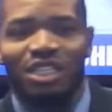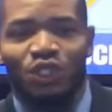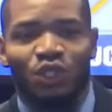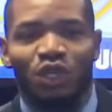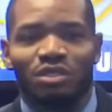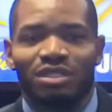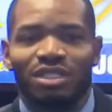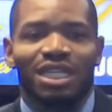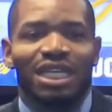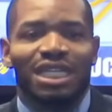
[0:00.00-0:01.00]
on his throne.
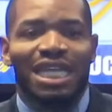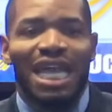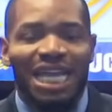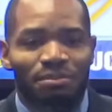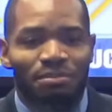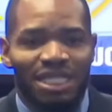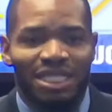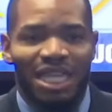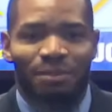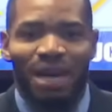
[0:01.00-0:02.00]
They had a
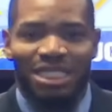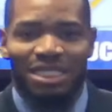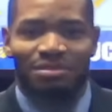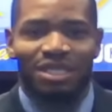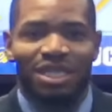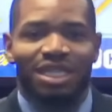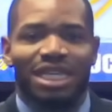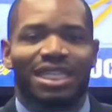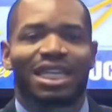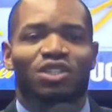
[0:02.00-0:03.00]
meeting about him.
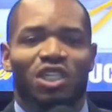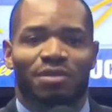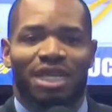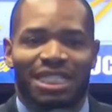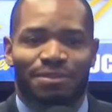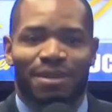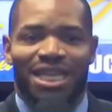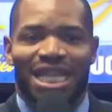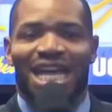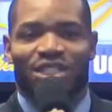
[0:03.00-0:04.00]
They said, Let us make this
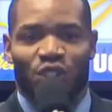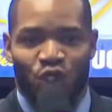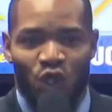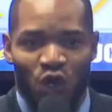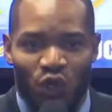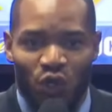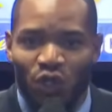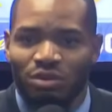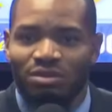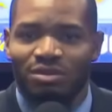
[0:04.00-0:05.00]
man act
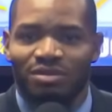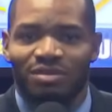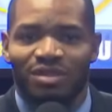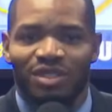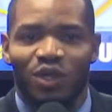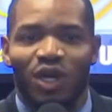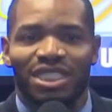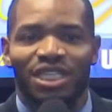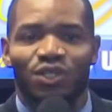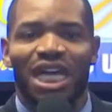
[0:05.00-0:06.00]
strong.
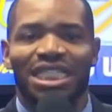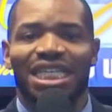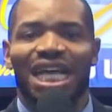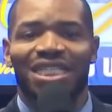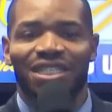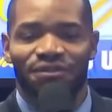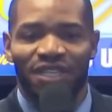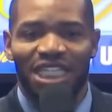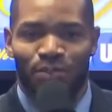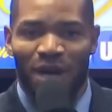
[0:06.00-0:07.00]
God says, So that he can
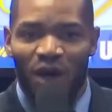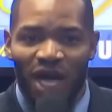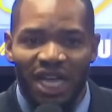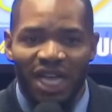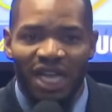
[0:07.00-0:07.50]
reveal his power.